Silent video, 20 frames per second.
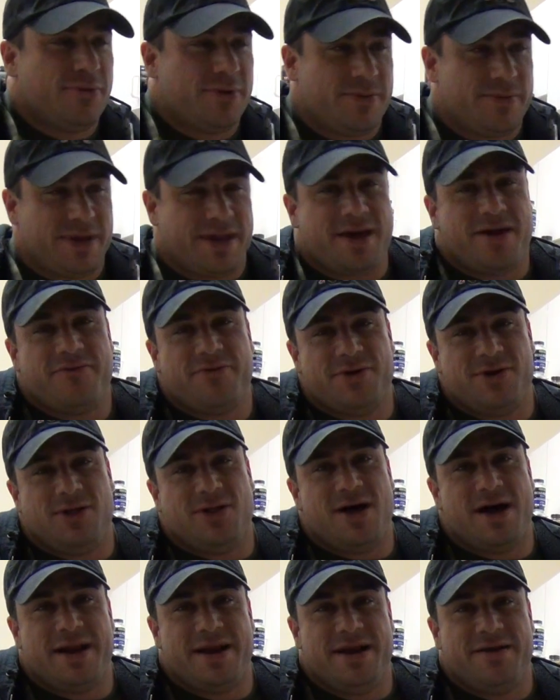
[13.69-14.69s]
We're going to be covering a
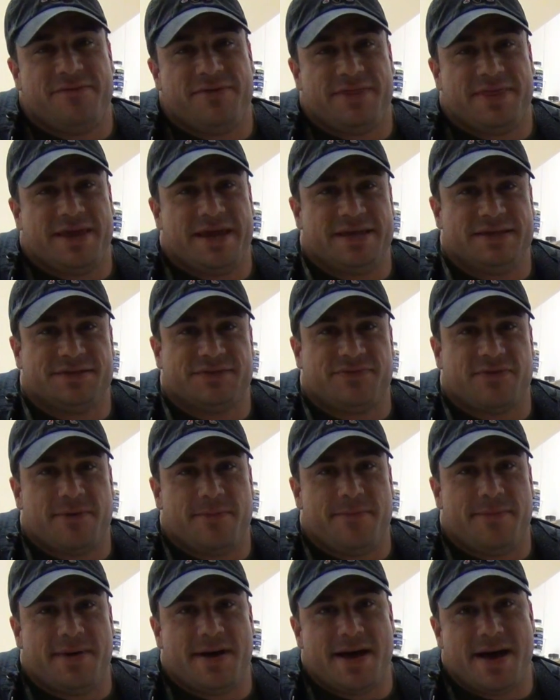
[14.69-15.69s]
lot of different things
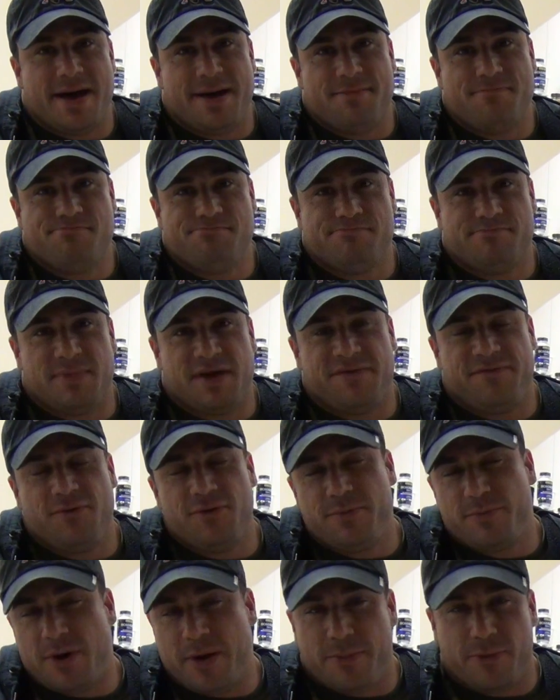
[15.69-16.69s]
from my
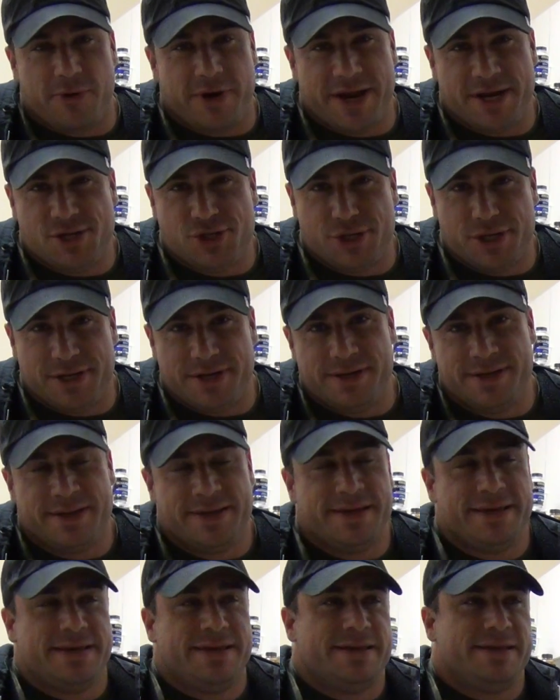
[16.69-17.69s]
food preparation,
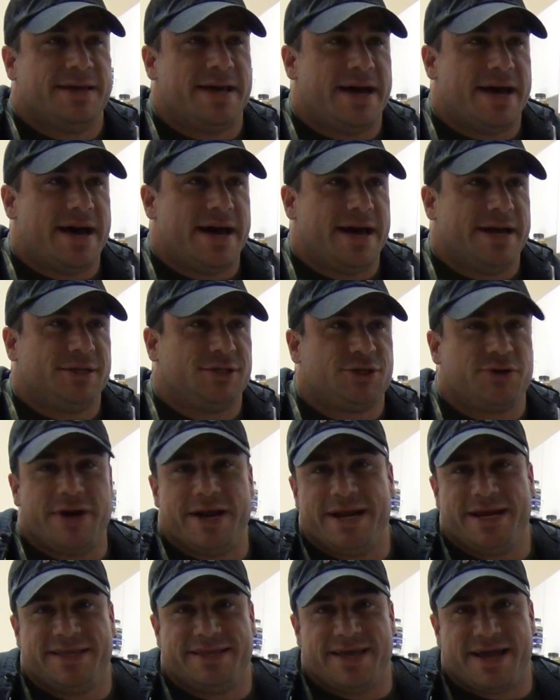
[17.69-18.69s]

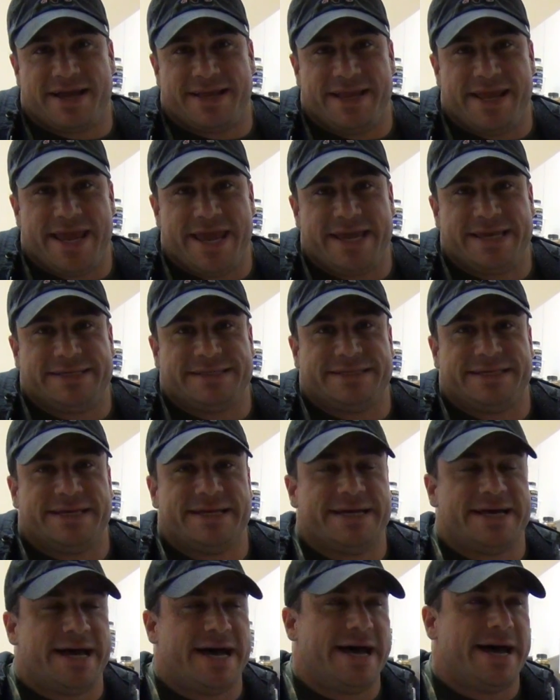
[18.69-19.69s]
training techniques,